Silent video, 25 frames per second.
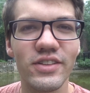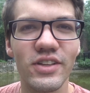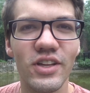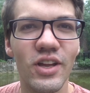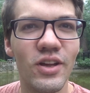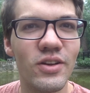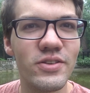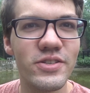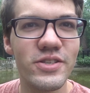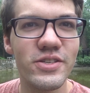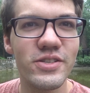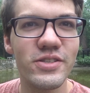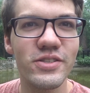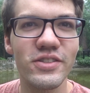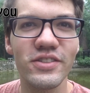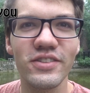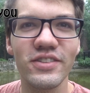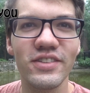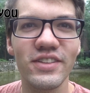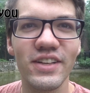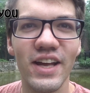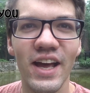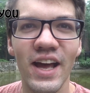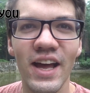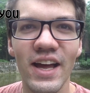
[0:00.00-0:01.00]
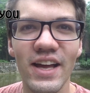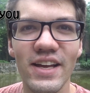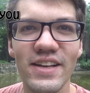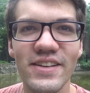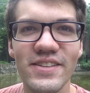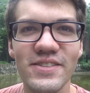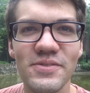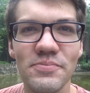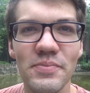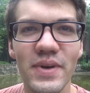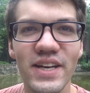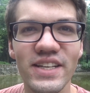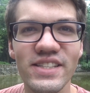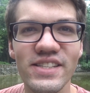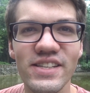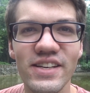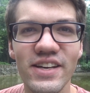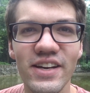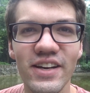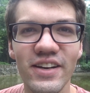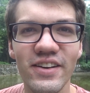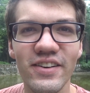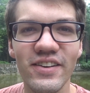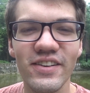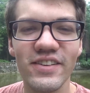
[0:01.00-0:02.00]
longitude as
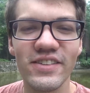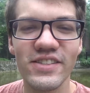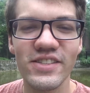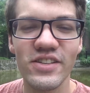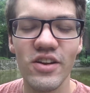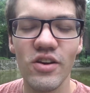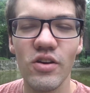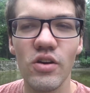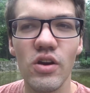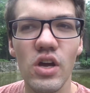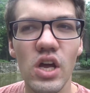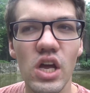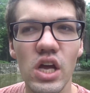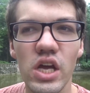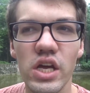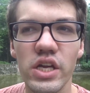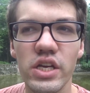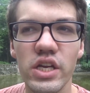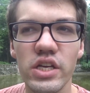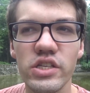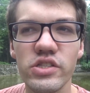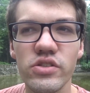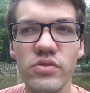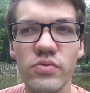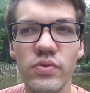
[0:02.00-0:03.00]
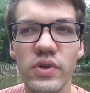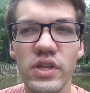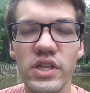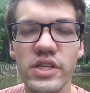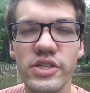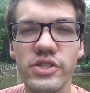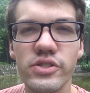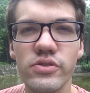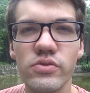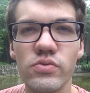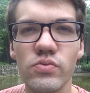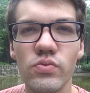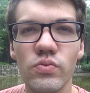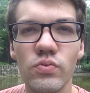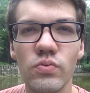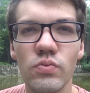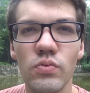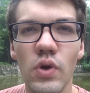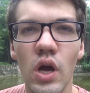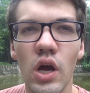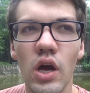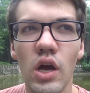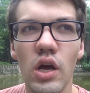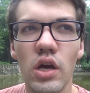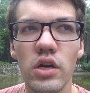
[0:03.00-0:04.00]
Mexico, so it doesn't really
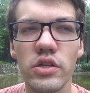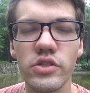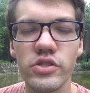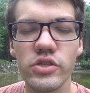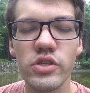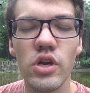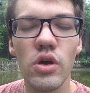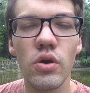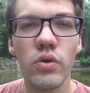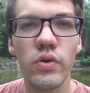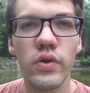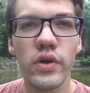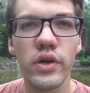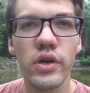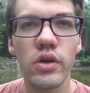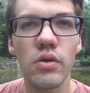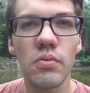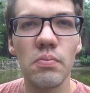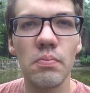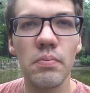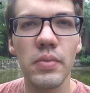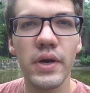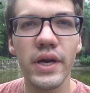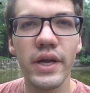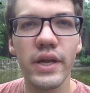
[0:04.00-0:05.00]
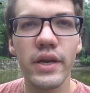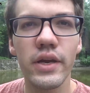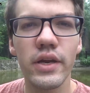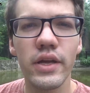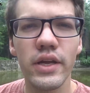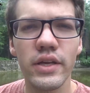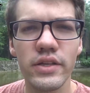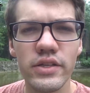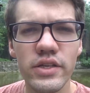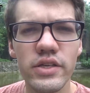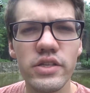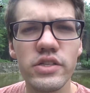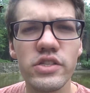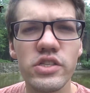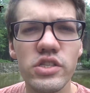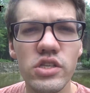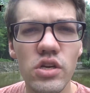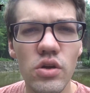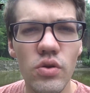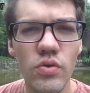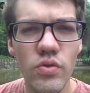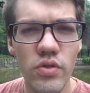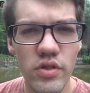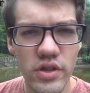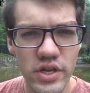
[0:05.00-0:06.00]
snow here. But it did
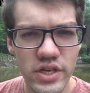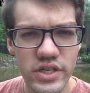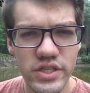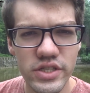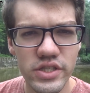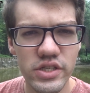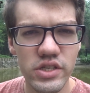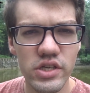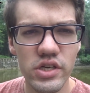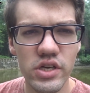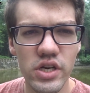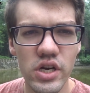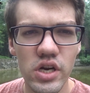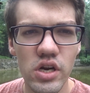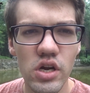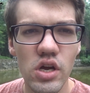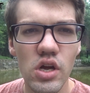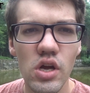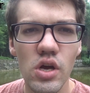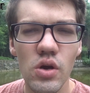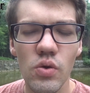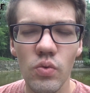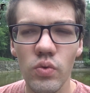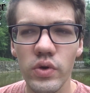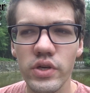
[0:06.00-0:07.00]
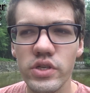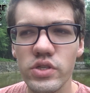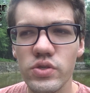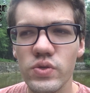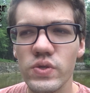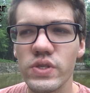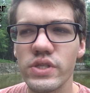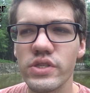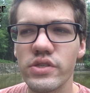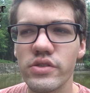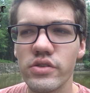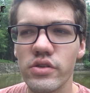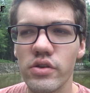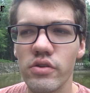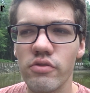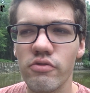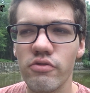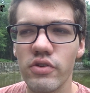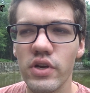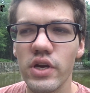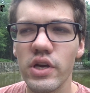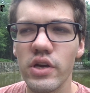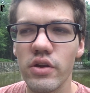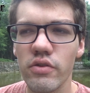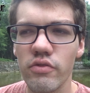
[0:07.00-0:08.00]
snow this year, which was a
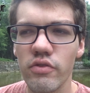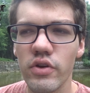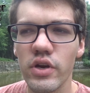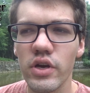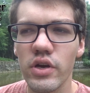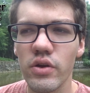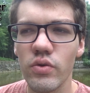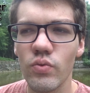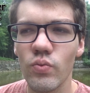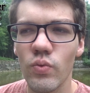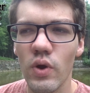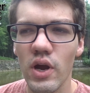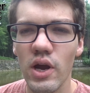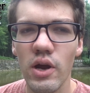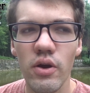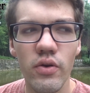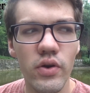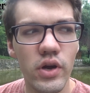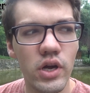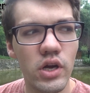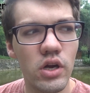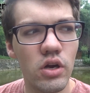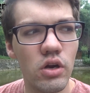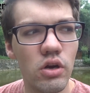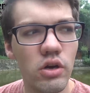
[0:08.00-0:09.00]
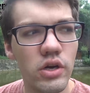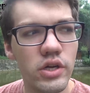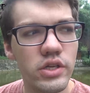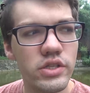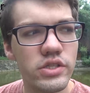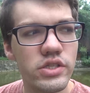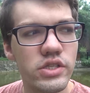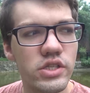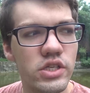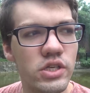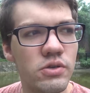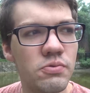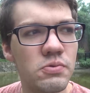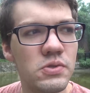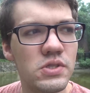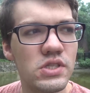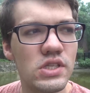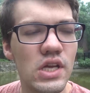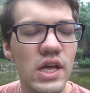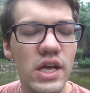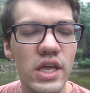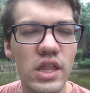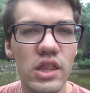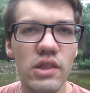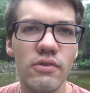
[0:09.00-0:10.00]
very rare occurrence. It was
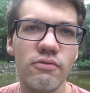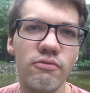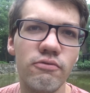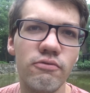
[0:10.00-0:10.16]
like the